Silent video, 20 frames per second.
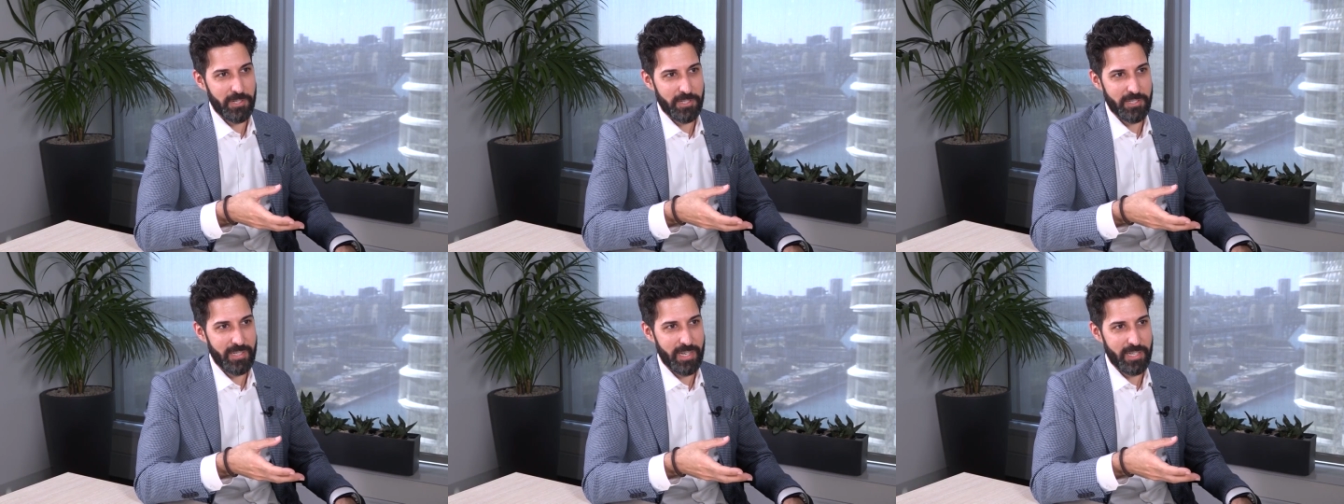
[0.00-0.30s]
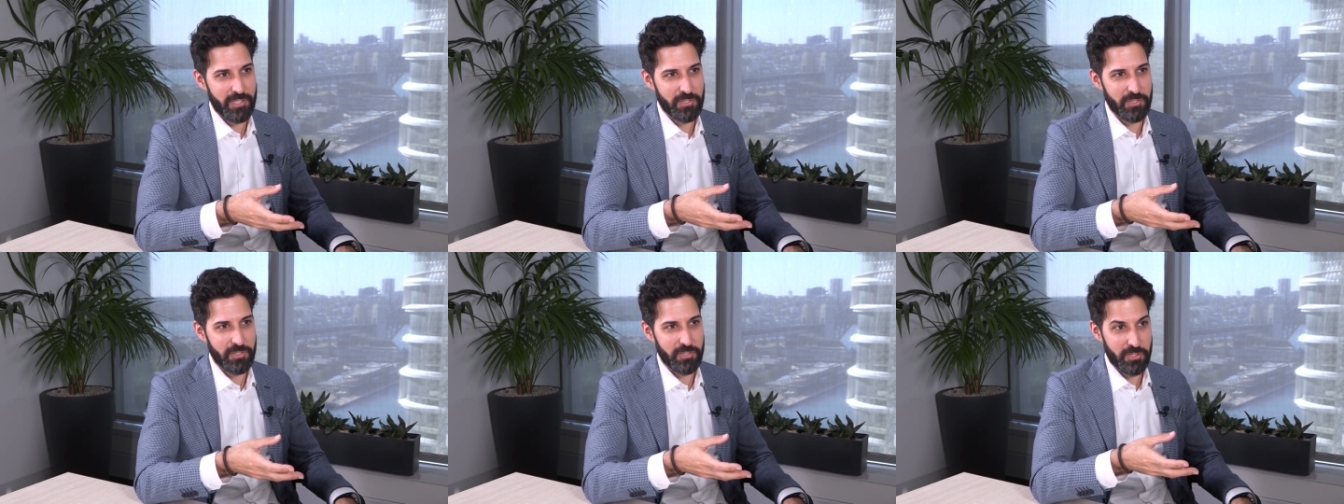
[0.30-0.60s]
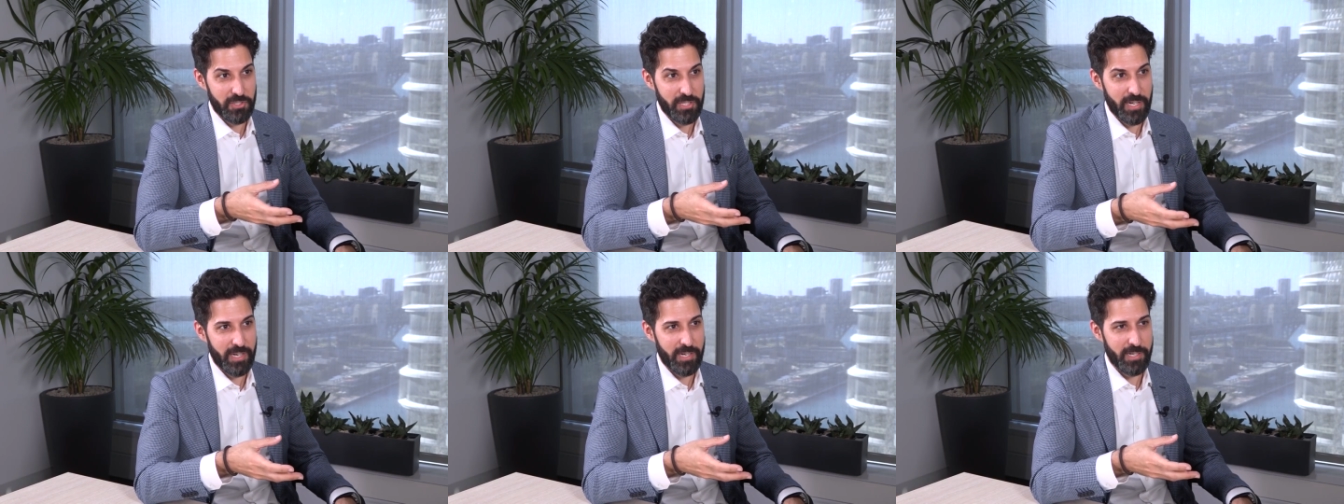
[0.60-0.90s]
for
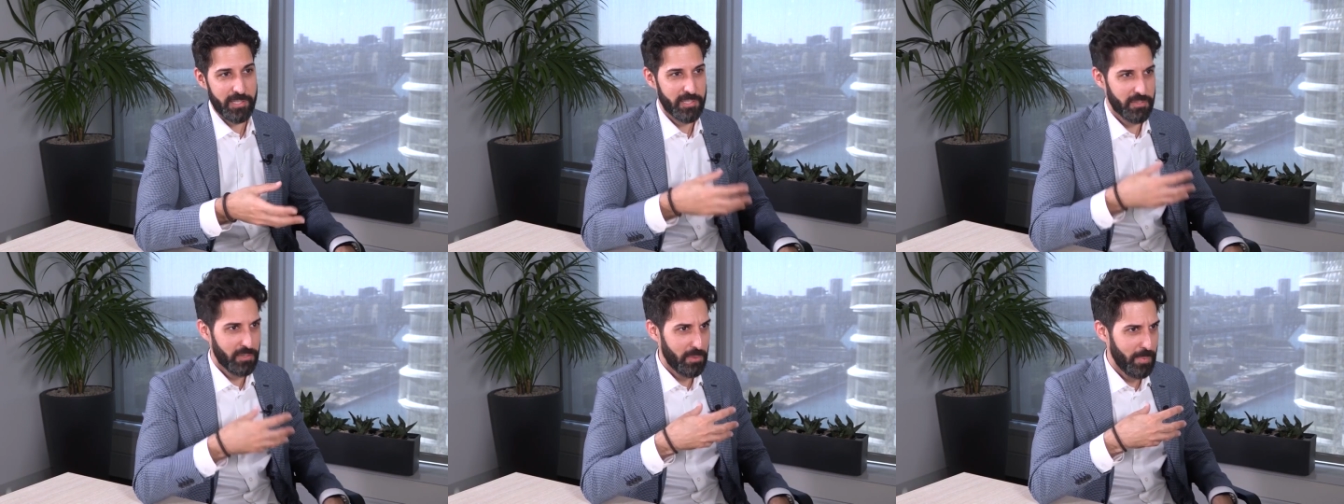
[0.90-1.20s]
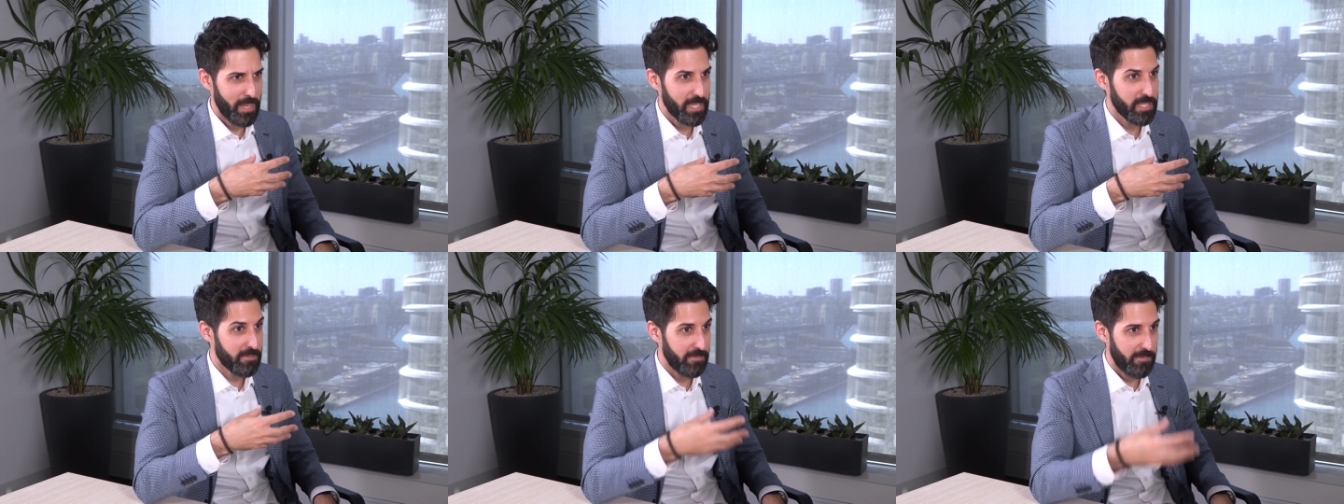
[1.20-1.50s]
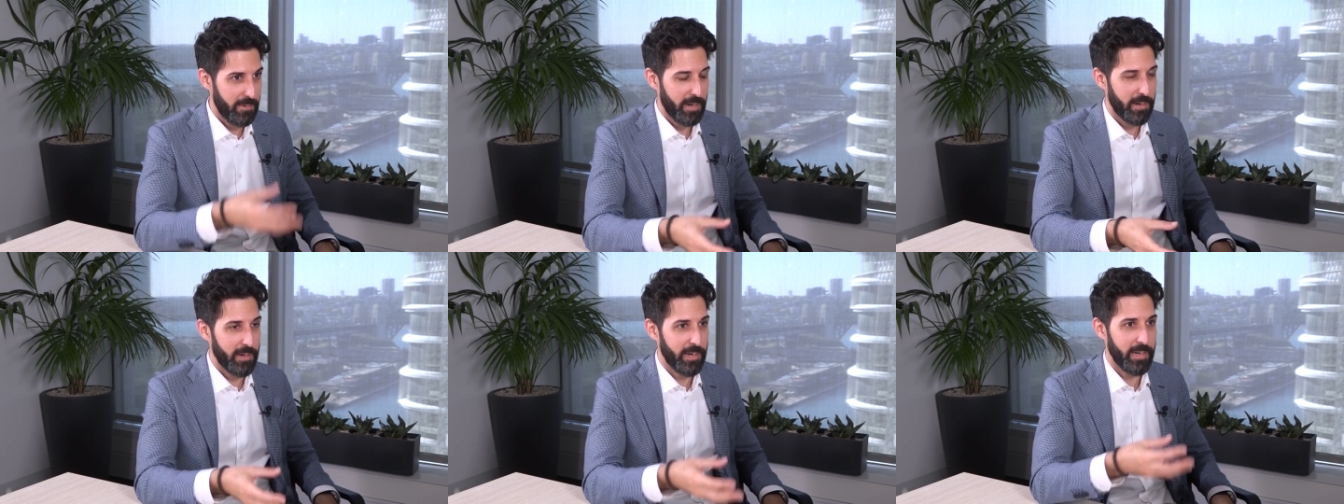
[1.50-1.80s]
international shares remains
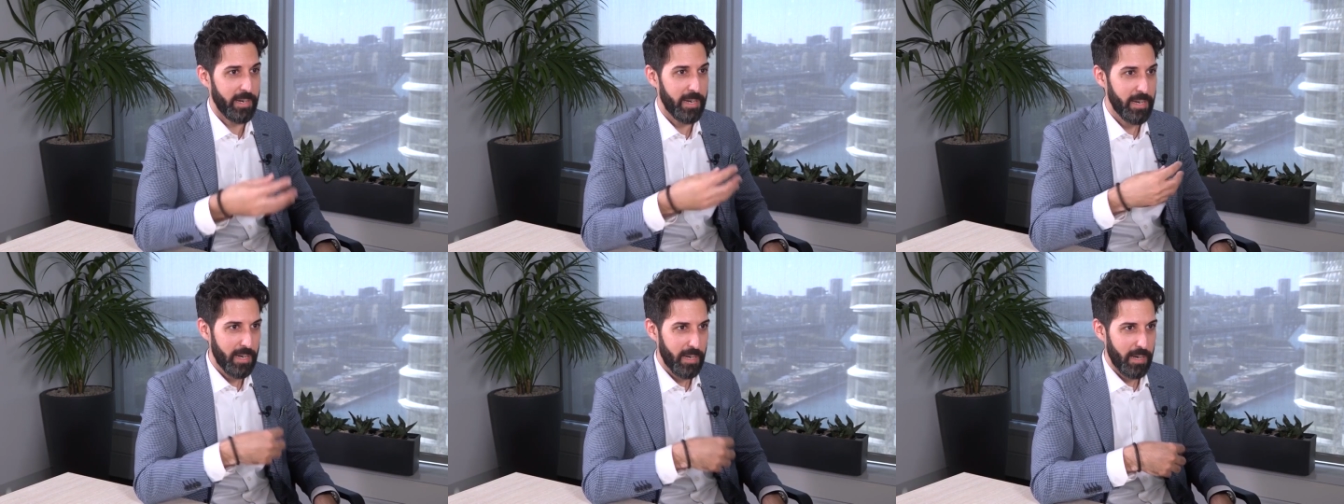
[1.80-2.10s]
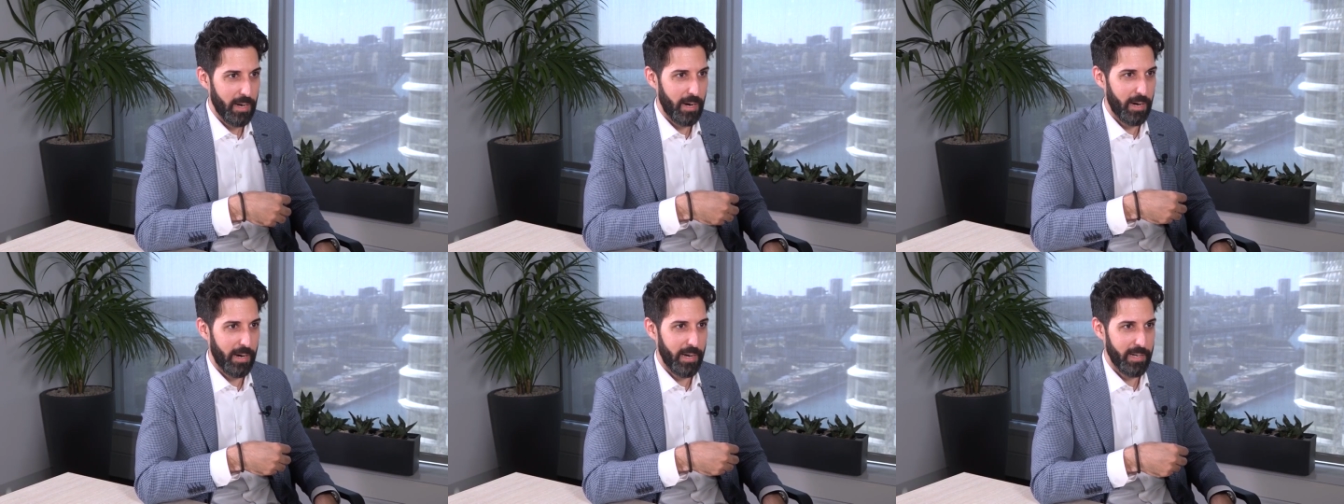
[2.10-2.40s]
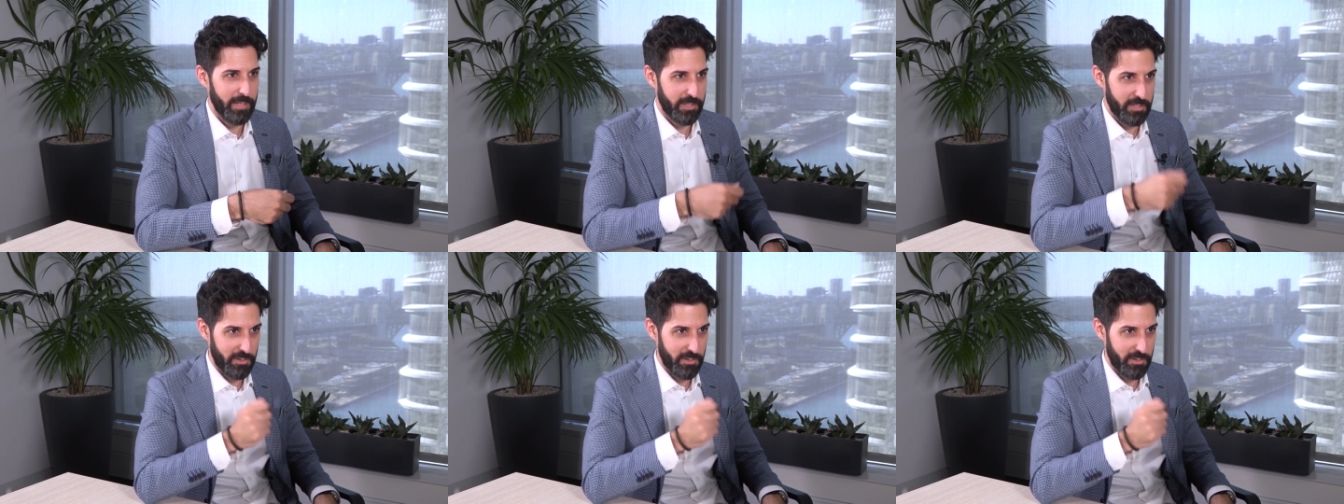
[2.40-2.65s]
very high,